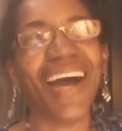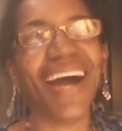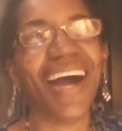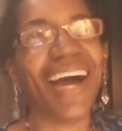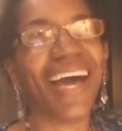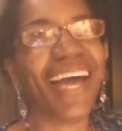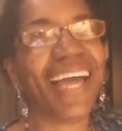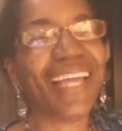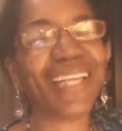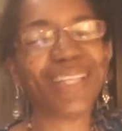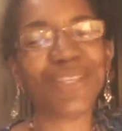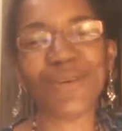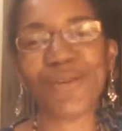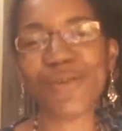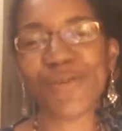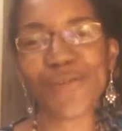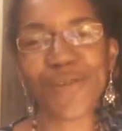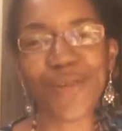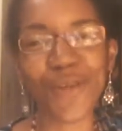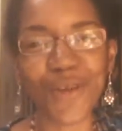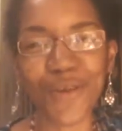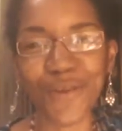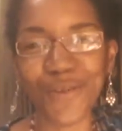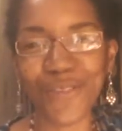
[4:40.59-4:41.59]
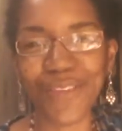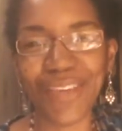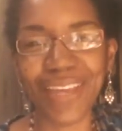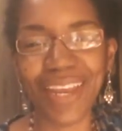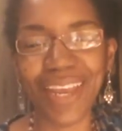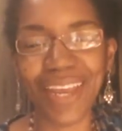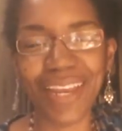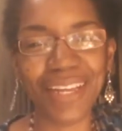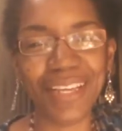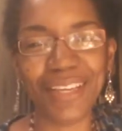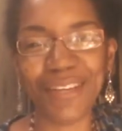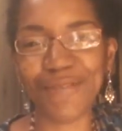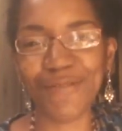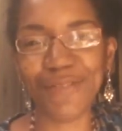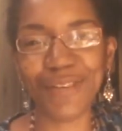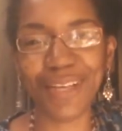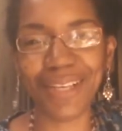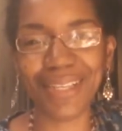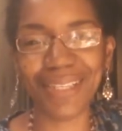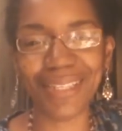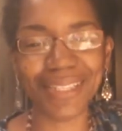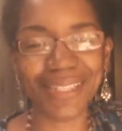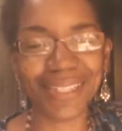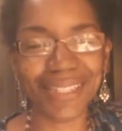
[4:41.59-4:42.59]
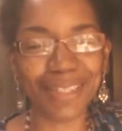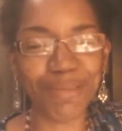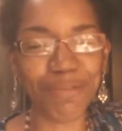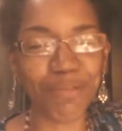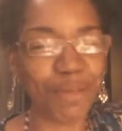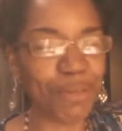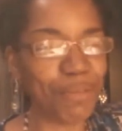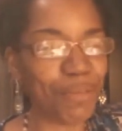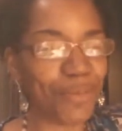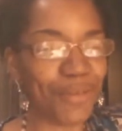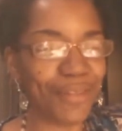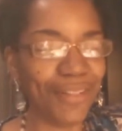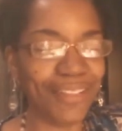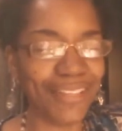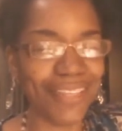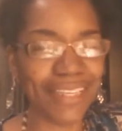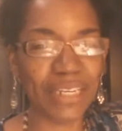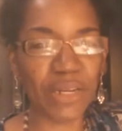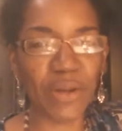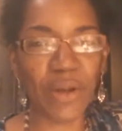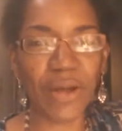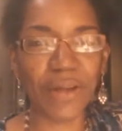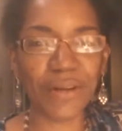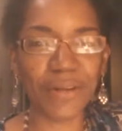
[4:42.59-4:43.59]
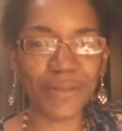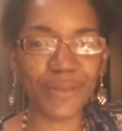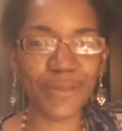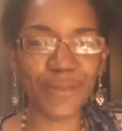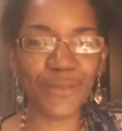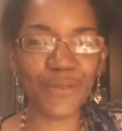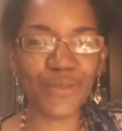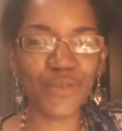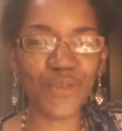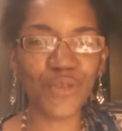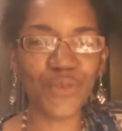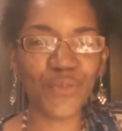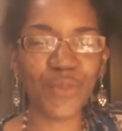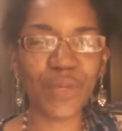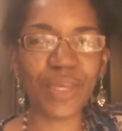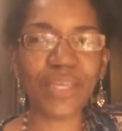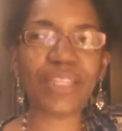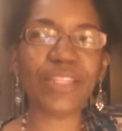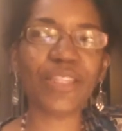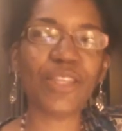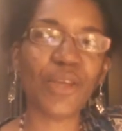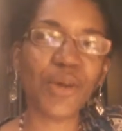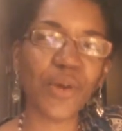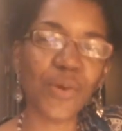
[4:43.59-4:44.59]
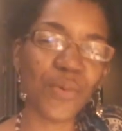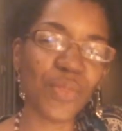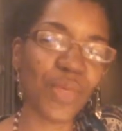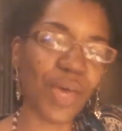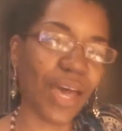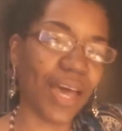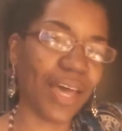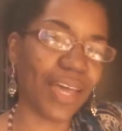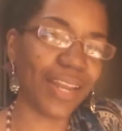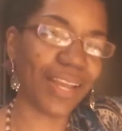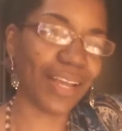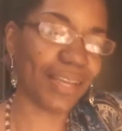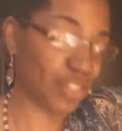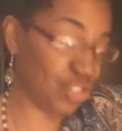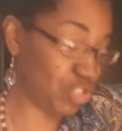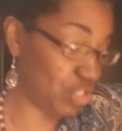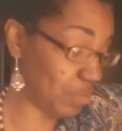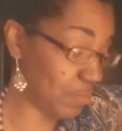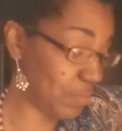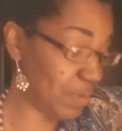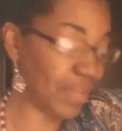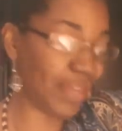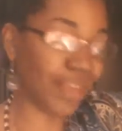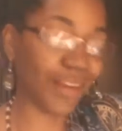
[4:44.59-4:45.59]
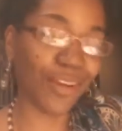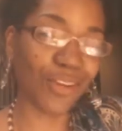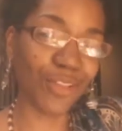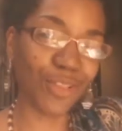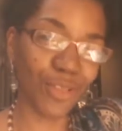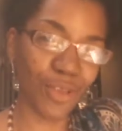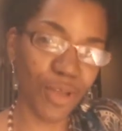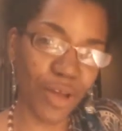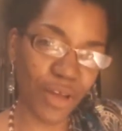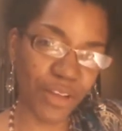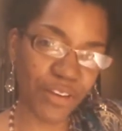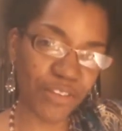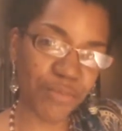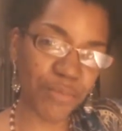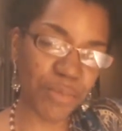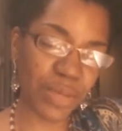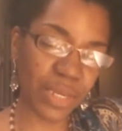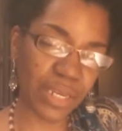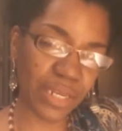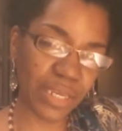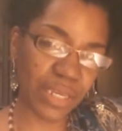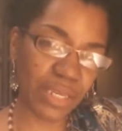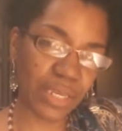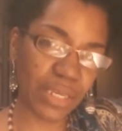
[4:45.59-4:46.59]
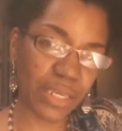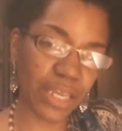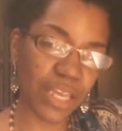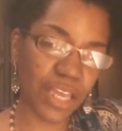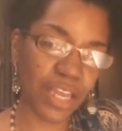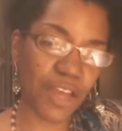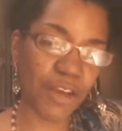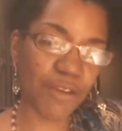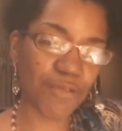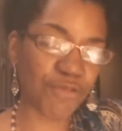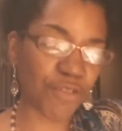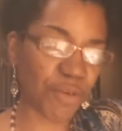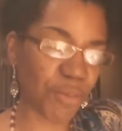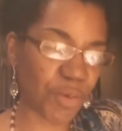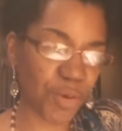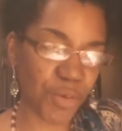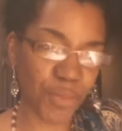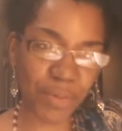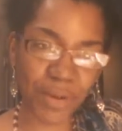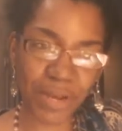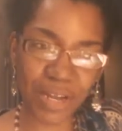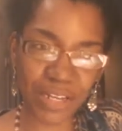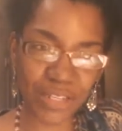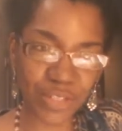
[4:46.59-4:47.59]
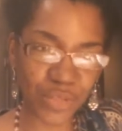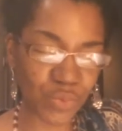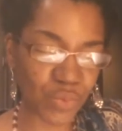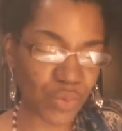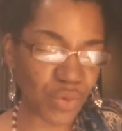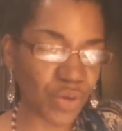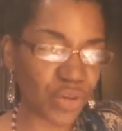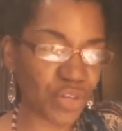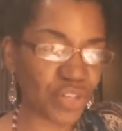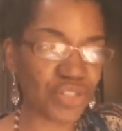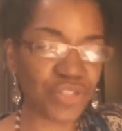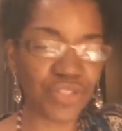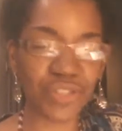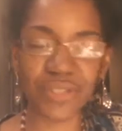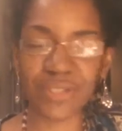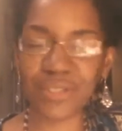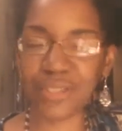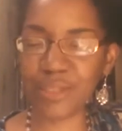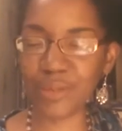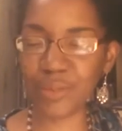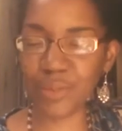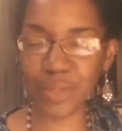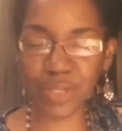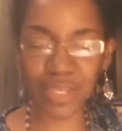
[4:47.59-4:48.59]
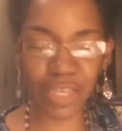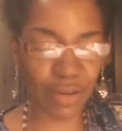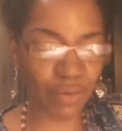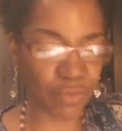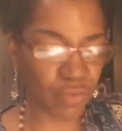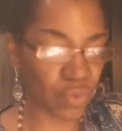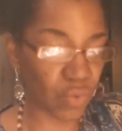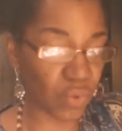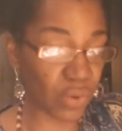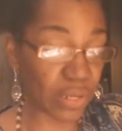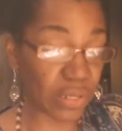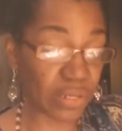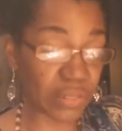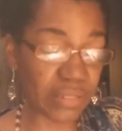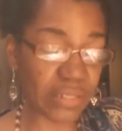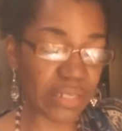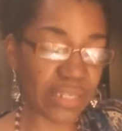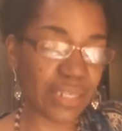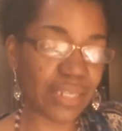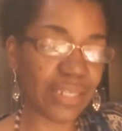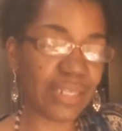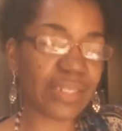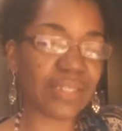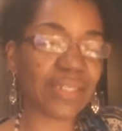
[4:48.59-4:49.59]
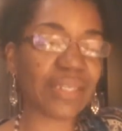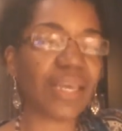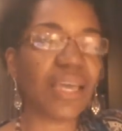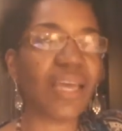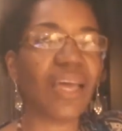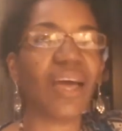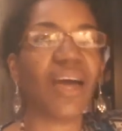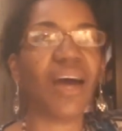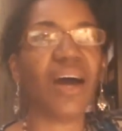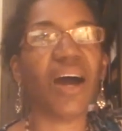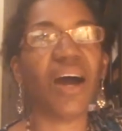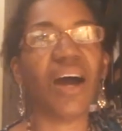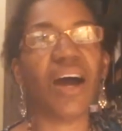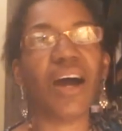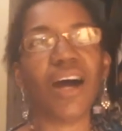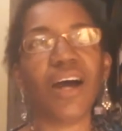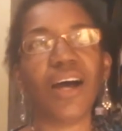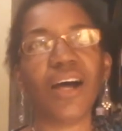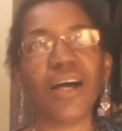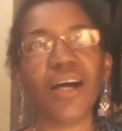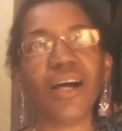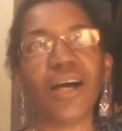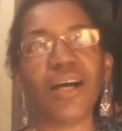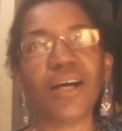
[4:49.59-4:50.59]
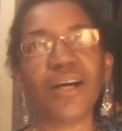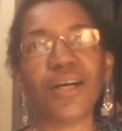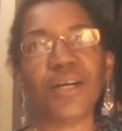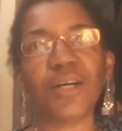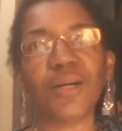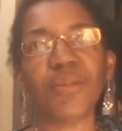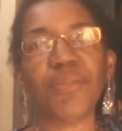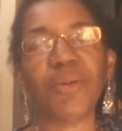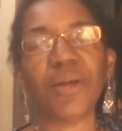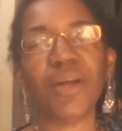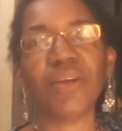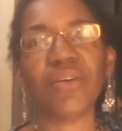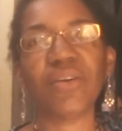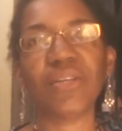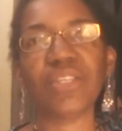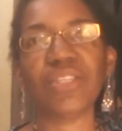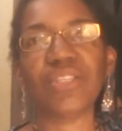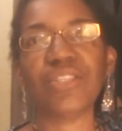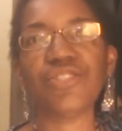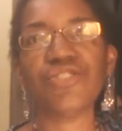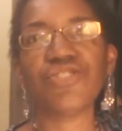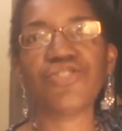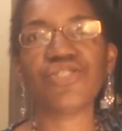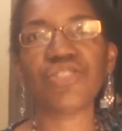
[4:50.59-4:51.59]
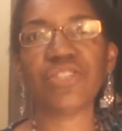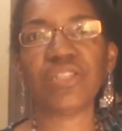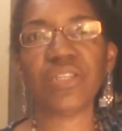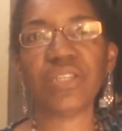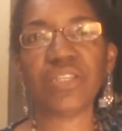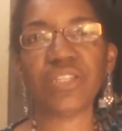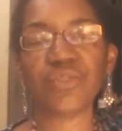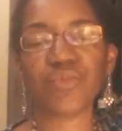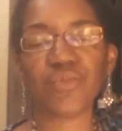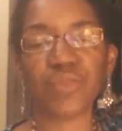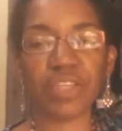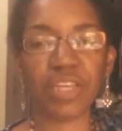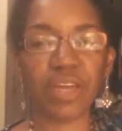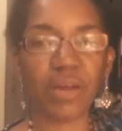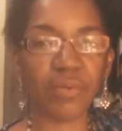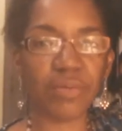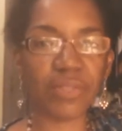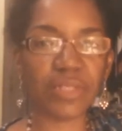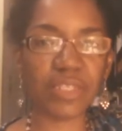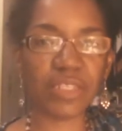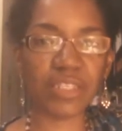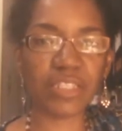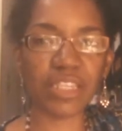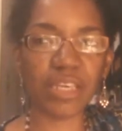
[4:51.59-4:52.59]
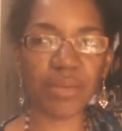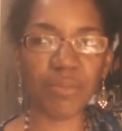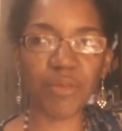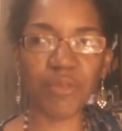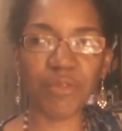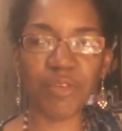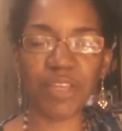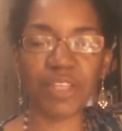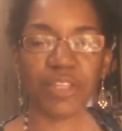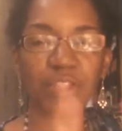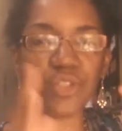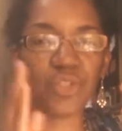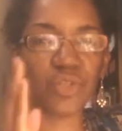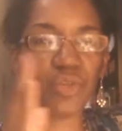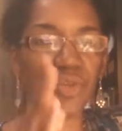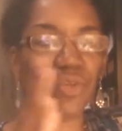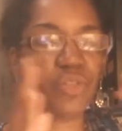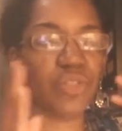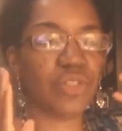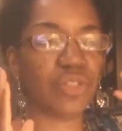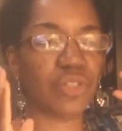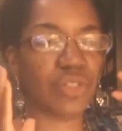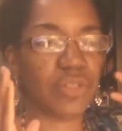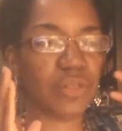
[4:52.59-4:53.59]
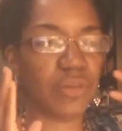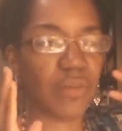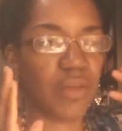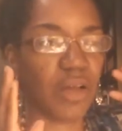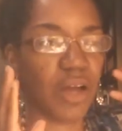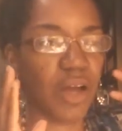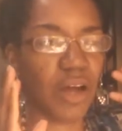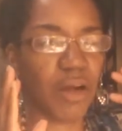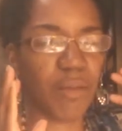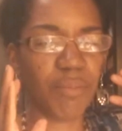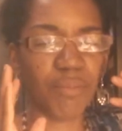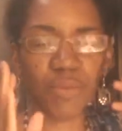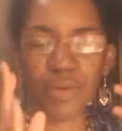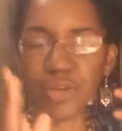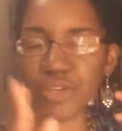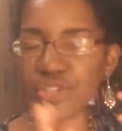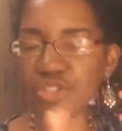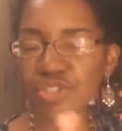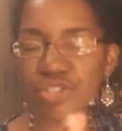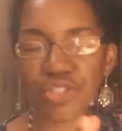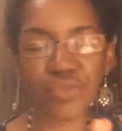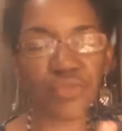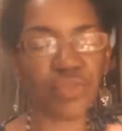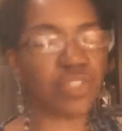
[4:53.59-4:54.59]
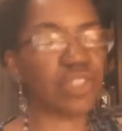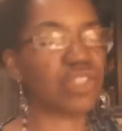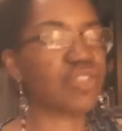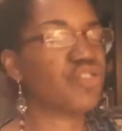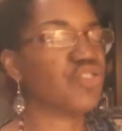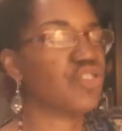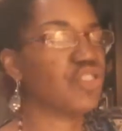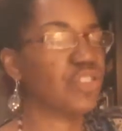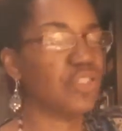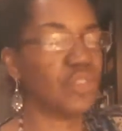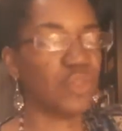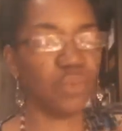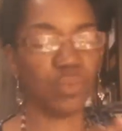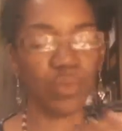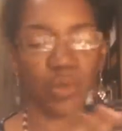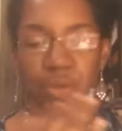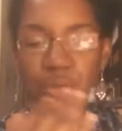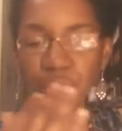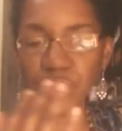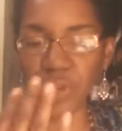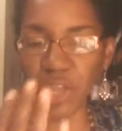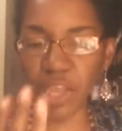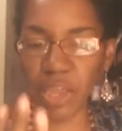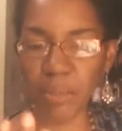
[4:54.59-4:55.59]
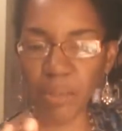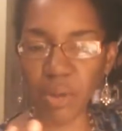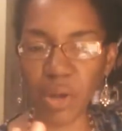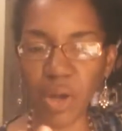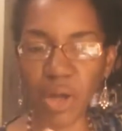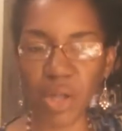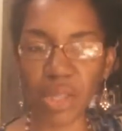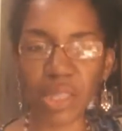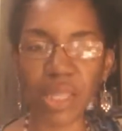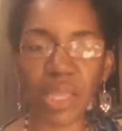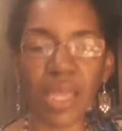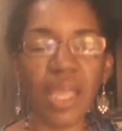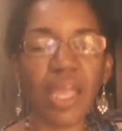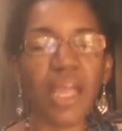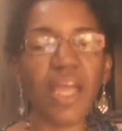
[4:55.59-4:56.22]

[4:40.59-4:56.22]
I don't know that any of us, the people, you know, out on YouTube, can know that. I, she made a lot of money from her past work. She still would get royalties. Uh, apparently, she is renouncing some of it, certain uh, books she's written she doesn't want her name on.